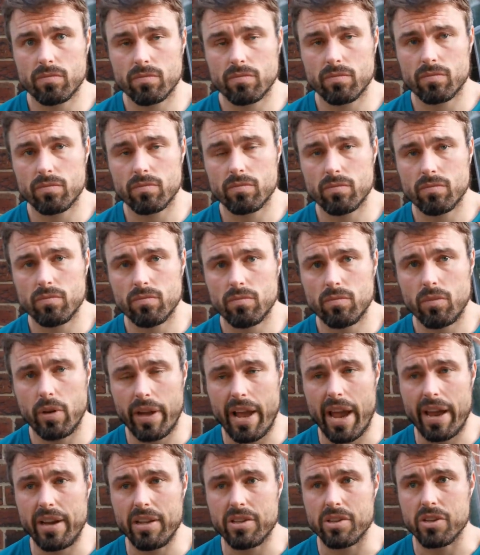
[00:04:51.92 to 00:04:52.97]

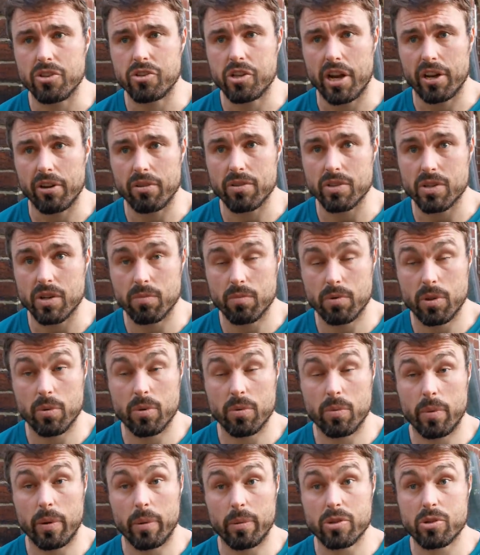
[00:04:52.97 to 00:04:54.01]
getting into the channels, and
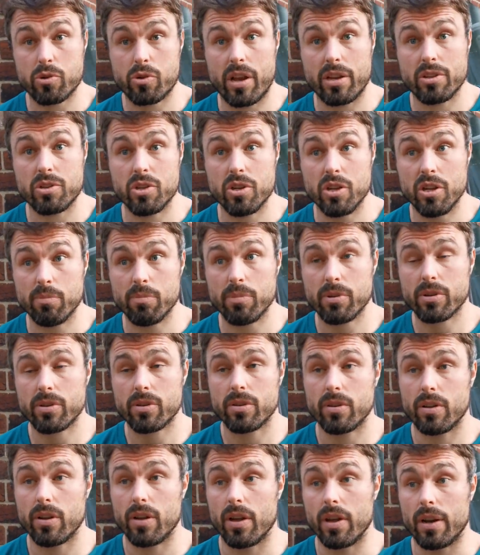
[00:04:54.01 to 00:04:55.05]
we were stretching them.
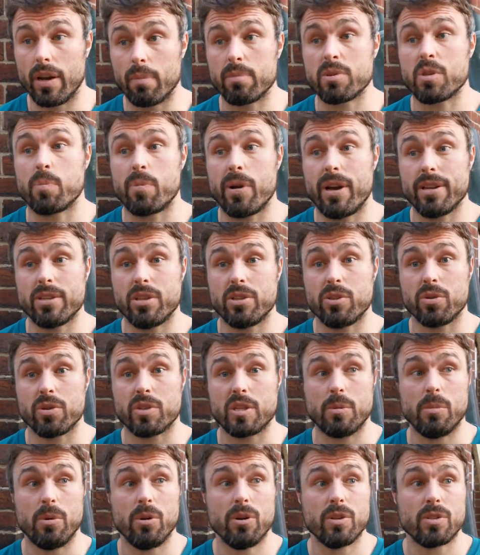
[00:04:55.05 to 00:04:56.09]
And I'm surprised they took
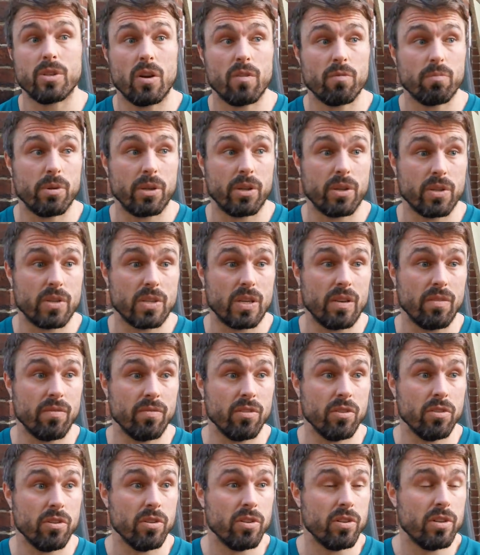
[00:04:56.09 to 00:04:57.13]
Simoes off, because even
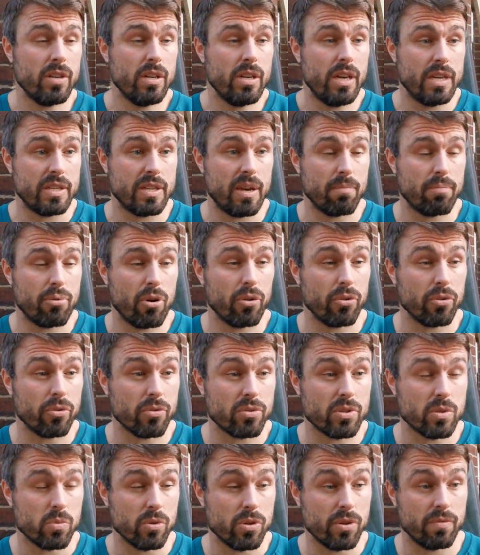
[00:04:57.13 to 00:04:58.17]
though his end
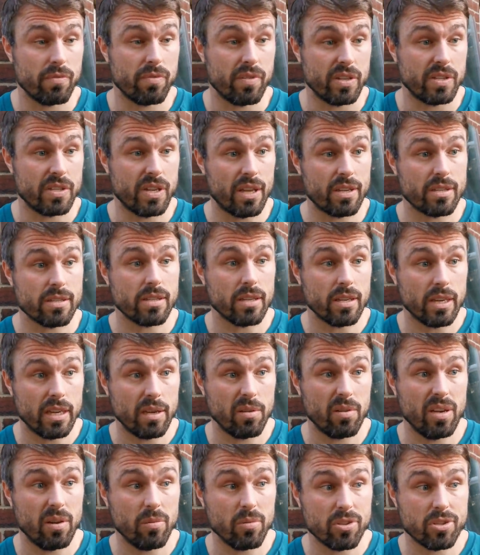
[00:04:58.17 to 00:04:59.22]
product weren't fantastic,
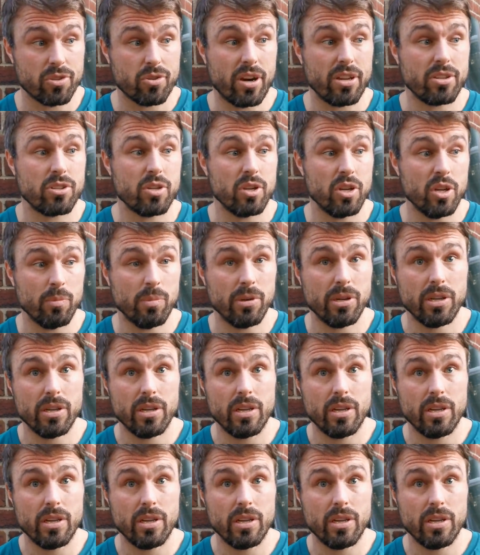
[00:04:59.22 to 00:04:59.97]
he was stretching them